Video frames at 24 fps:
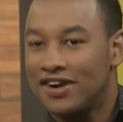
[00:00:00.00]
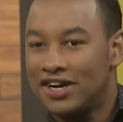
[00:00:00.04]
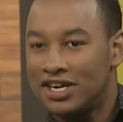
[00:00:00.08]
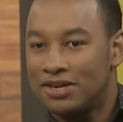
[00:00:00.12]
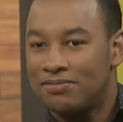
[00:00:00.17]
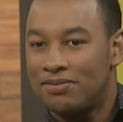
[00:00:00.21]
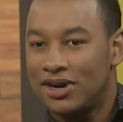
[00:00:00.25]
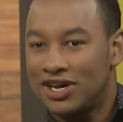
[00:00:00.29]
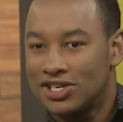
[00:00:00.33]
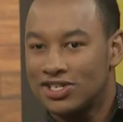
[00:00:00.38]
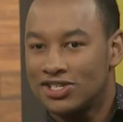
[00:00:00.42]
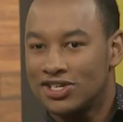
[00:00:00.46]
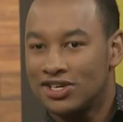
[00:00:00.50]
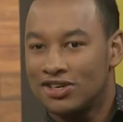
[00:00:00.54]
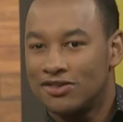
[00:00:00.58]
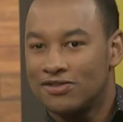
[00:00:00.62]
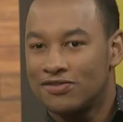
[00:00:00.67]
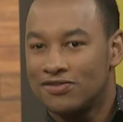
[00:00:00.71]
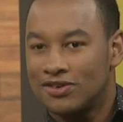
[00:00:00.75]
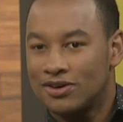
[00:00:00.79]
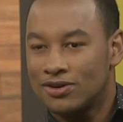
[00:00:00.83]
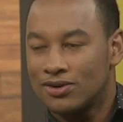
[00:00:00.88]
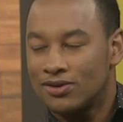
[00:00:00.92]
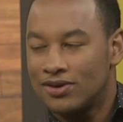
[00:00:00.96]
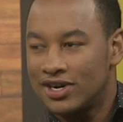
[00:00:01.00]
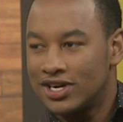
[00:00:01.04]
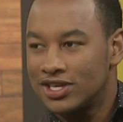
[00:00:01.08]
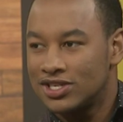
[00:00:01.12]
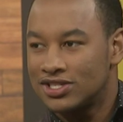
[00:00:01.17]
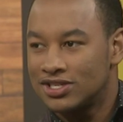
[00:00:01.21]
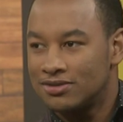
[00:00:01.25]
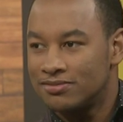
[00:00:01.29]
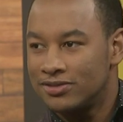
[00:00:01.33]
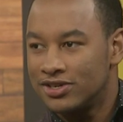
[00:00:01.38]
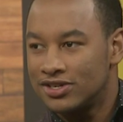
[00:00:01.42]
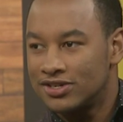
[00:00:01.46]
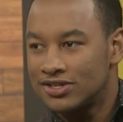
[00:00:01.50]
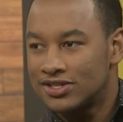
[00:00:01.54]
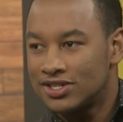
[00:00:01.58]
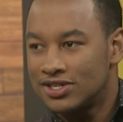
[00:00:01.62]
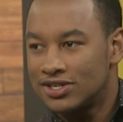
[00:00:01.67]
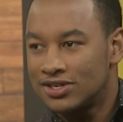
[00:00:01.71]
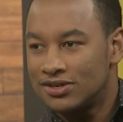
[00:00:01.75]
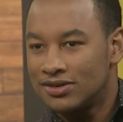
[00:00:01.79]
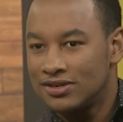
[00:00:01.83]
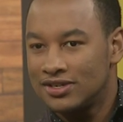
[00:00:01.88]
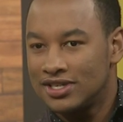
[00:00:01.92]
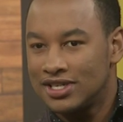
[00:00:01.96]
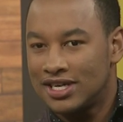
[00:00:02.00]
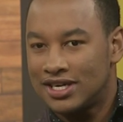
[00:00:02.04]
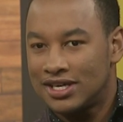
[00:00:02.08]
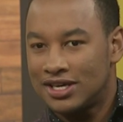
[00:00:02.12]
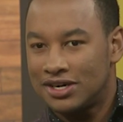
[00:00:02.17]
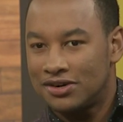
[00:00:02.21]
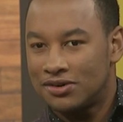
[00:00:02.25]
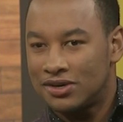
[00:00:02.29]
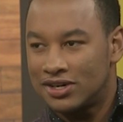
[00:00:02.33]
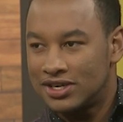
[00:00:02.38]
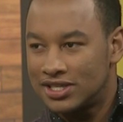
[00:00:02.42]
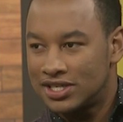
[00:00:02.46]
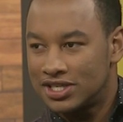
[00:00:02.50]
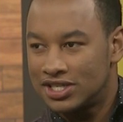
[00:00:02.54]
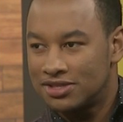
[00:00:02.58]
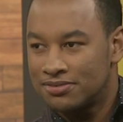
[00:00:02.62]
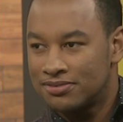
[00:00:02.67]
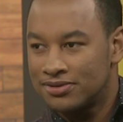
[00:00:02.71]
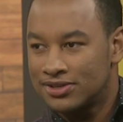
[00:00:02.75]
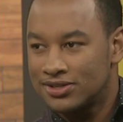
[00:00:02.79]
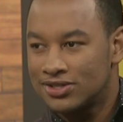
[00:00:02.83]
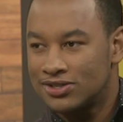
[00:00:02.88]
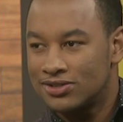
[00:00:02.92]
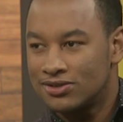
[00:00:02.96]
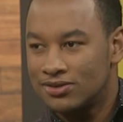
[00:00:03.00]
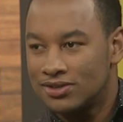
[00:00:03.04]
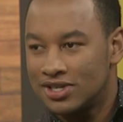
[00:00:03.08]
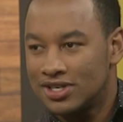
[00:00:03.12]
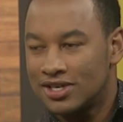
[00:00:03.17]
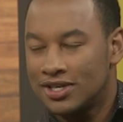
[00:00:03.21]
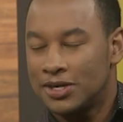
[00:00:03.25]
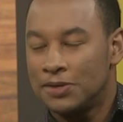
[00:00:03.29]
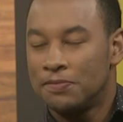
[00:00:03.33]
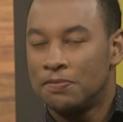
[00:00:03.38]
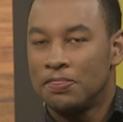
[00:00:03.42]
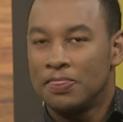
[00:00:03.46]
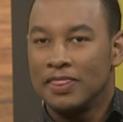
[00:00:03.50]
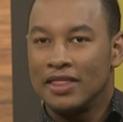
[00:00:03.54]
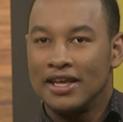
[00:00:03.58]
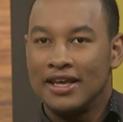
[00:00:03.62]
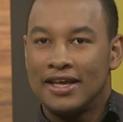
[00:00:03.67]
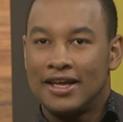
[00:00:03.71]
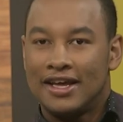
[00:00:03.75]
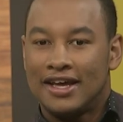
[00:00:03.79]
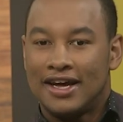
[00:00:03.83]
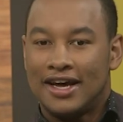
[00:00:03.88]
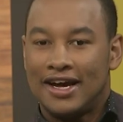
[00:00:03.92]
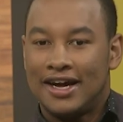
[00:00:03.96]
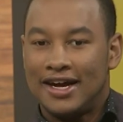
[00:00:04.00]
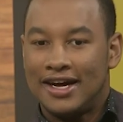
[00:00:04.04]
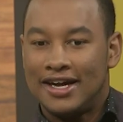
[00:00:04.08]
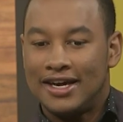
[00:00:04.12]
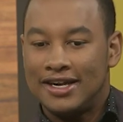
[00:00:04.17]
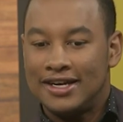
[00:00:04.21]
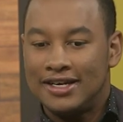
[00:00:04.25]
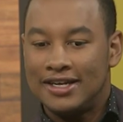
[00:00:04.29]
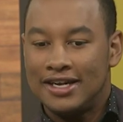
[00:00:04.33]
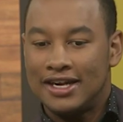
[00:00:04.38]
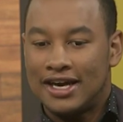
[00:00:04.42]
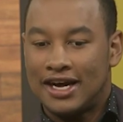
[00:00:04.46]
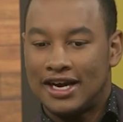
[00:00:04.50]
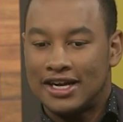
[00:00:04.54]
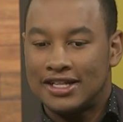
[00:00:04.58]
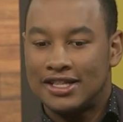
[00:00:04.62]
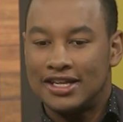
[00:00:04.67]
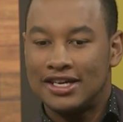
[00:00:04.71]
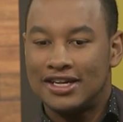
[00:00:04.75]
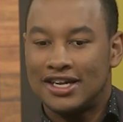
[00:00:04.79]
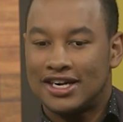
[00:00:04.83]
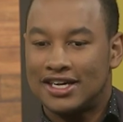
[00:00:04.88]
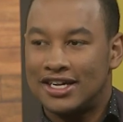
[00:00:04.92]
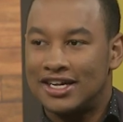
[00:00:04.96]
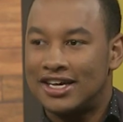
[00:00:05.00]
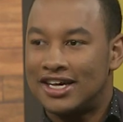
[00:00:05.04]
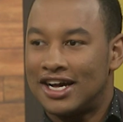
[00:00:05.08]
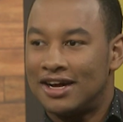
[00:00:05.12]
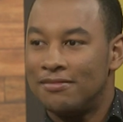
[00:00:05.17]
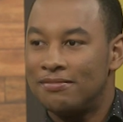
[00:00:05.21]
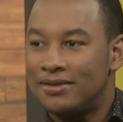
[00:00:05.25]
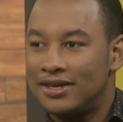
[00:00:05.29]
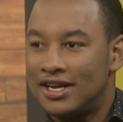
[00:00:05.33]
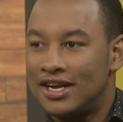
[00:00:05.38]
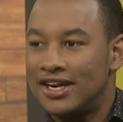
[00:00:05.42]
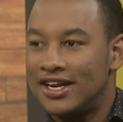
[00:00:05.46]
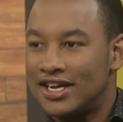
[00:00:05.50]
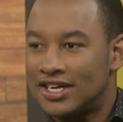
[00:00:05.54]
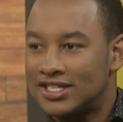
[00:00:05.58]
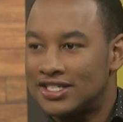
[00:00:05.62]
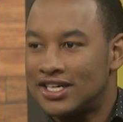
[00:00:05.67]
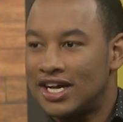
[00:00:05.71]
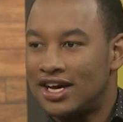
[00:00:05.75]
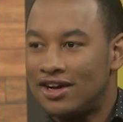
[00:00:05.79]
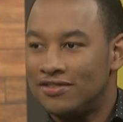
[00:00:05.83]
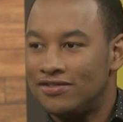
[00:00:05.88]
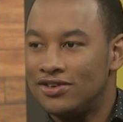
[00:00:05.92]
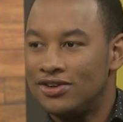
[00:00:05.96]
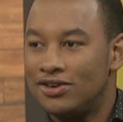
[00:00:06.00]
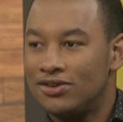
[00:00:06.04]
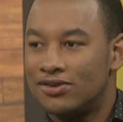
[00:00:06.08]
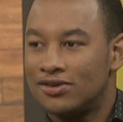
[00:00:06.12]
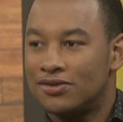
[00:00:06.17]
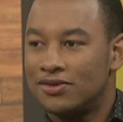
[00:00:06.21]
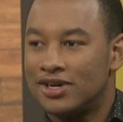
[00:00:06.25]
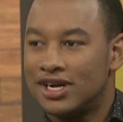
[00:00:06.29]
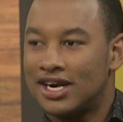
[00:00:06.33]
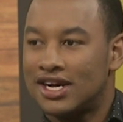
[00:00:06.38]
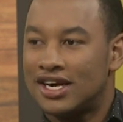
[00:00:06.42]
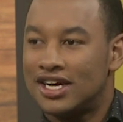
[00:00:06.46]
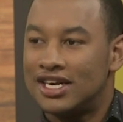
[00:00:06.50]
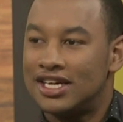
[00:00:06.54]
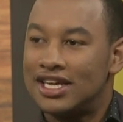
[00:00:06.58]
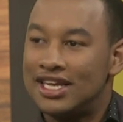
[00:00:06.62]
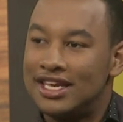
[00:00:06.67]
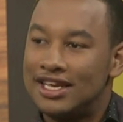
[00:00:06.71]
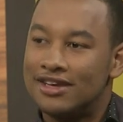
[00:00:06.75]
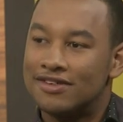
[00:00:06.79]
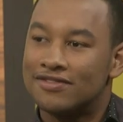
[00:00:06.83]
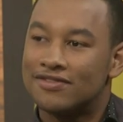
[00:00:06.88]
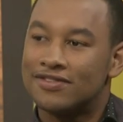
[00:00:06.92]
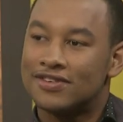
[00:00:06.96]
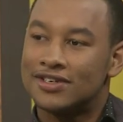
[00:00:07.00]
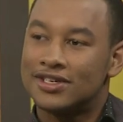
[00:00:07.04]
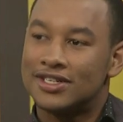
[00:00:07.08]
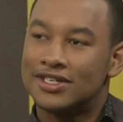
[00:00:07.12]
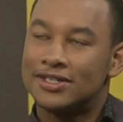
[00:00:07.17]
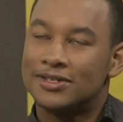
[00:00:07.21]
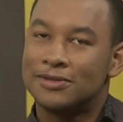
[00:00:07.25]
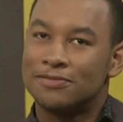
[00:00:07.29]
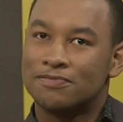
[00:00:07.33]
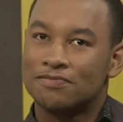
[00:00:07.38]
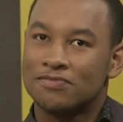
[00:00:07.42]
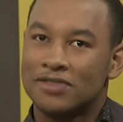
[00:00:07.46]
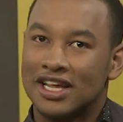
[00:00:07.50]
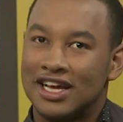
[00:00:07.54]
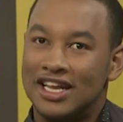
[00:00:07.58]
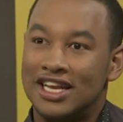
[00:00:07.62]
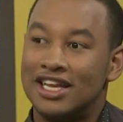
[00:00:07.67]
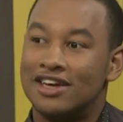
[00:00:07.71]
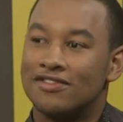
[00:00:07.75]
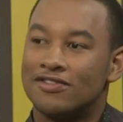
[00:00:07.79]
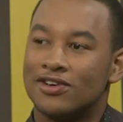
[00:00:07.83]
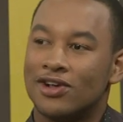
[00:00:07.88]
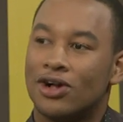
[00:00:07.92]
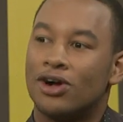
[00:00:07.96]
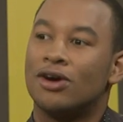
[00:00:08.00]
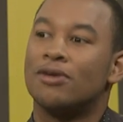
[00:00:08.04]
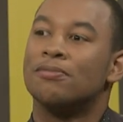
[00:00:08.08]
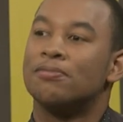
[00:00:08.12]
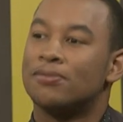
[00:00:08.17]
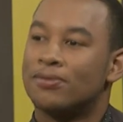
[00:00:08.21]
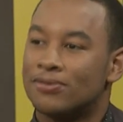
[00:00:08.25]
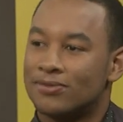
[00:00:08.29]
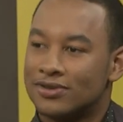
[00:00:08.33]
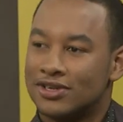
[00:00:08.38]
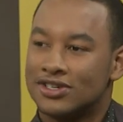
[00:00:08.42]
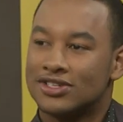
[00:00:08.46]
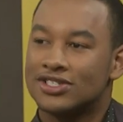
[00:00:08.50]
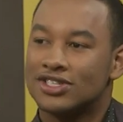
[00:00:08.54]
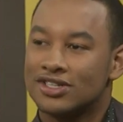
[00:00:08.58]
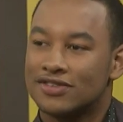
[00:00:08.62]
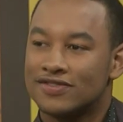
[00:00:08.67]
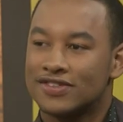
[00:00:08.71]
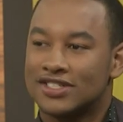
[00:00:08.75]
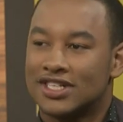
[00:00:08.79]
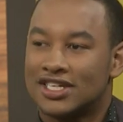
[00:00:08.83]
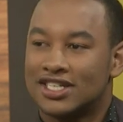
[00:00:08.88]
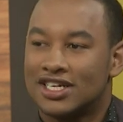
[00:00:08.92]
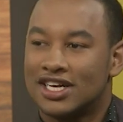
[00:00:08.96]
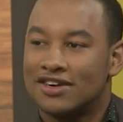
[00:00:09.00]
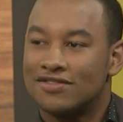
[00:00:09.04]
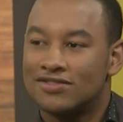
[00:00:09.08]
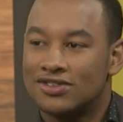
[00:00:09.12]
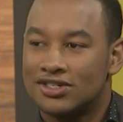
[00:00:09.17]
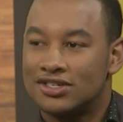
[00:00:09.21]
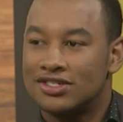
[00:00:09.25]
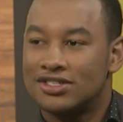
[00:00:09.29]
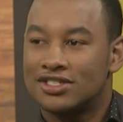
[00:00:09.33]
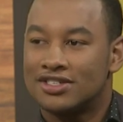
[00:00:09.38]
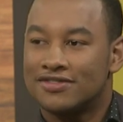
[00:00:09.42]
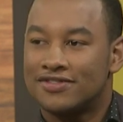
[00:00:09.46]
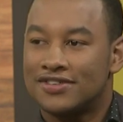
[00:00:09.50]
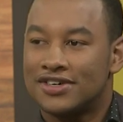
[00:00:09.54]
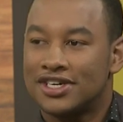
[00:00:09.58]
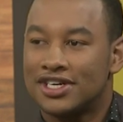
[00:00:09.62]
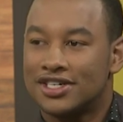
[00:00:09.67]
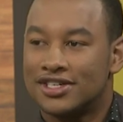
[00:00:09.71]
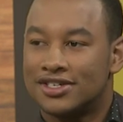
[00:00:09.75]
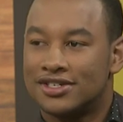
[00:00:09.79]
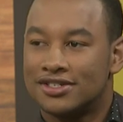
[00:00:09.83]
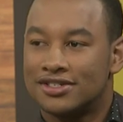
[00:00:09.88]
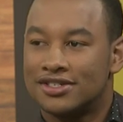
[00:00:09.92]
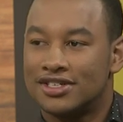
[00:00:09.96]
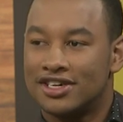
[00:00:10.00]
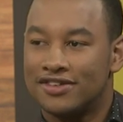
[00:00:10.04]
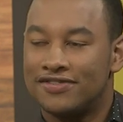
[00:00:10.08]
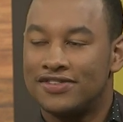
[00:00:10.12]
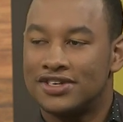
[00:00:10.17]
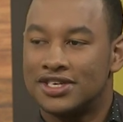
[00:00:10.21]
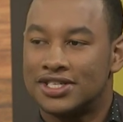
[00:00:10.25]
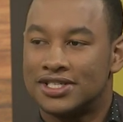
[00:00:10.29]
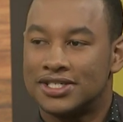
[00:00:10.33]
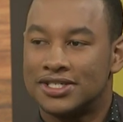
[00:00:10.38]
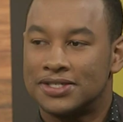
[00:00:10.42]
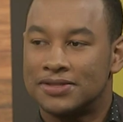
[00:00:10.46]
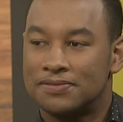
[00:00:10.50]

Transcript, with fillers: had a passion for quite some years now that I wanted to pursue law. And I think that it can be the next avenue where I can even level up the service that I've done so far. Yeah. Definitely.